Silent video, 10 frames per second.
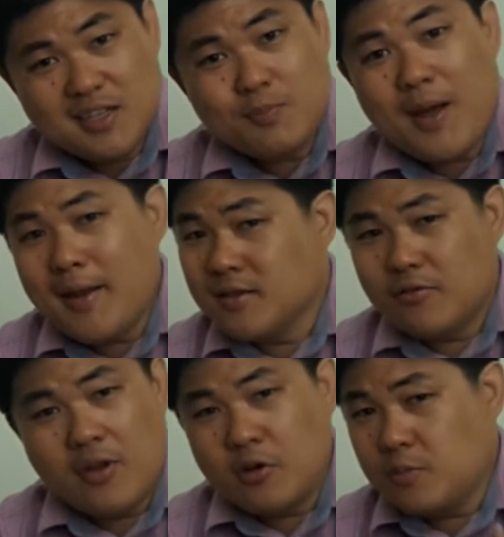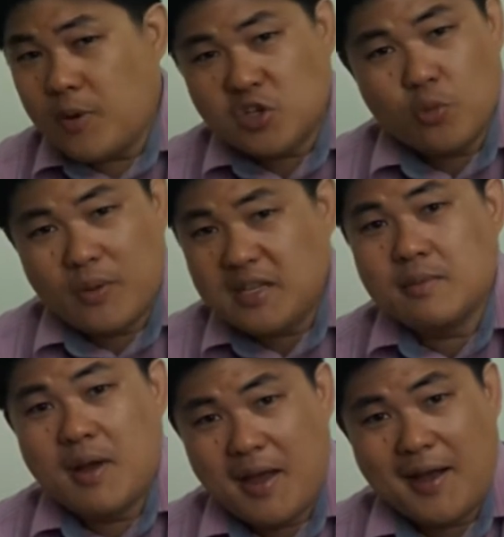This part has a very special
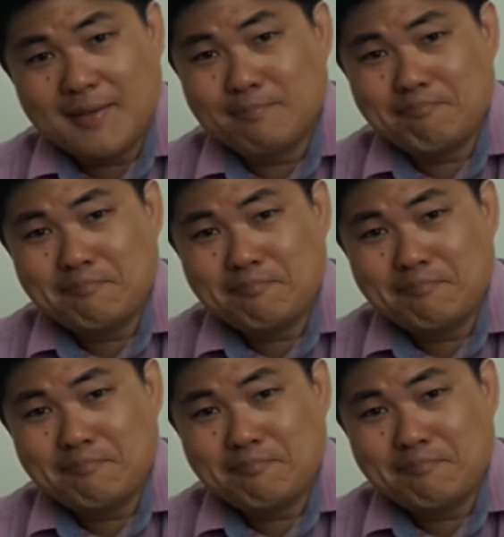place in my heart.